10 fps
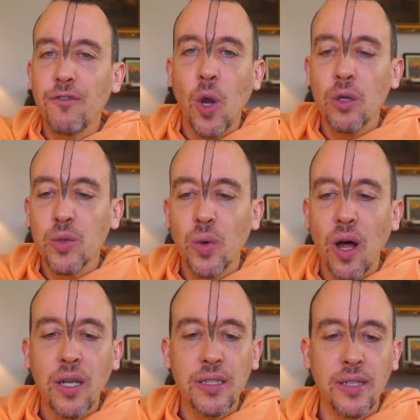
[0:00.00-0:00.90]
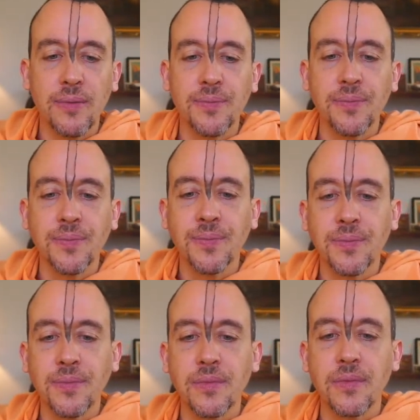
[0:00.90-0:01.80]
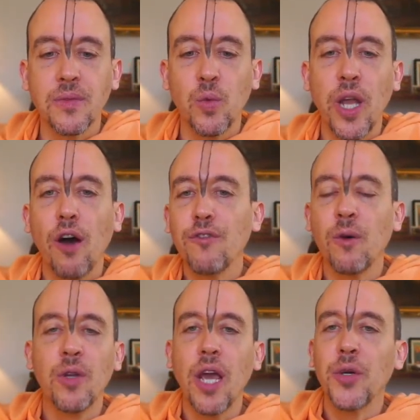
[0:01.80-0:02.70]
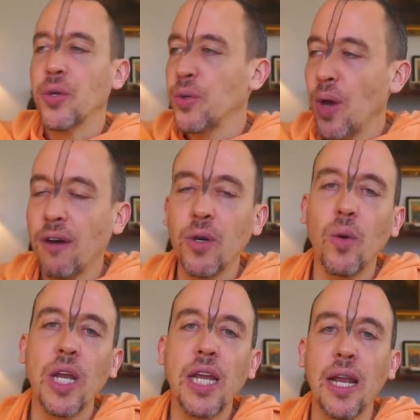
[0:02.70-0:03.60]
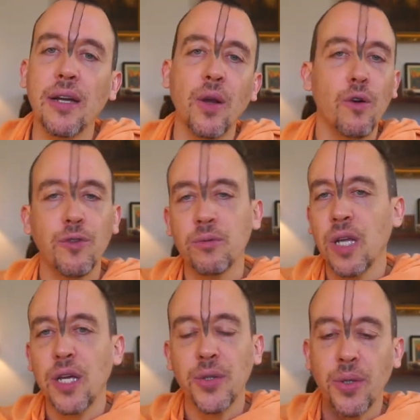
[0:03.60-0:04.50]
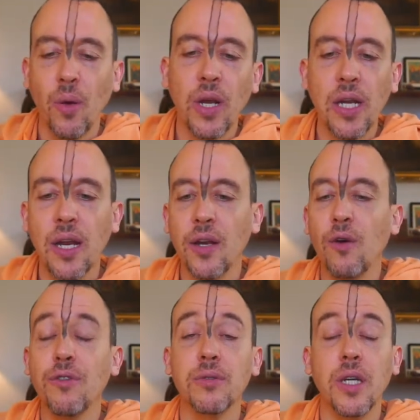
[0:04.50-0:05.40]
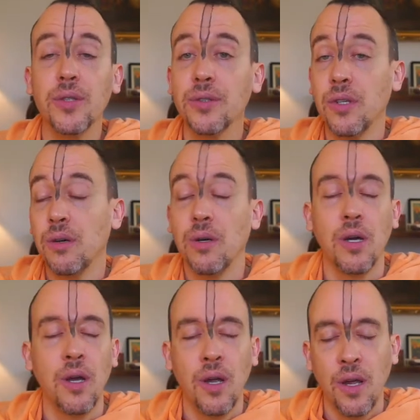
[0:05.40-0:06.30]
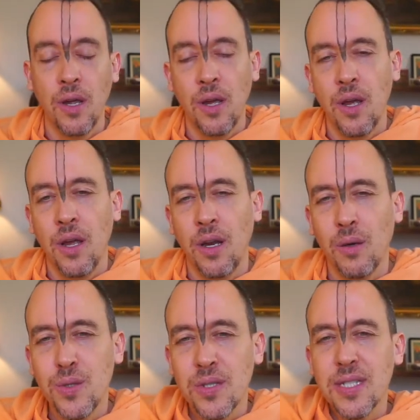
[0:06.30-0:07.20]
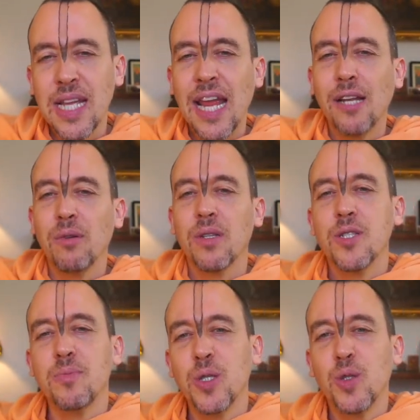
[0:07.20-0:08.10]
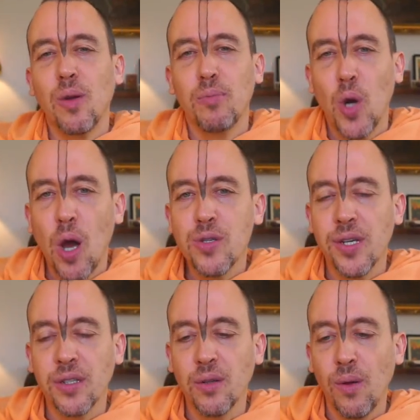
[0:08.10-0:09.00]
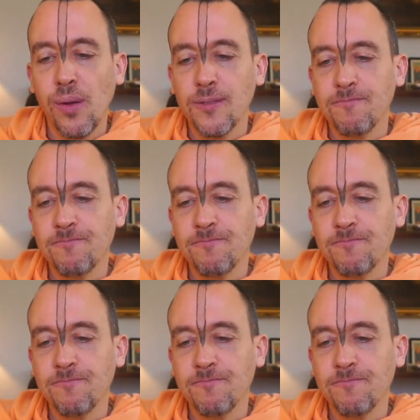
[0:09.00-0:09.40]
non-duality. Without foundation, you have no lila. No foundation, no lila. No foundation, no sustainable spiritual project at all.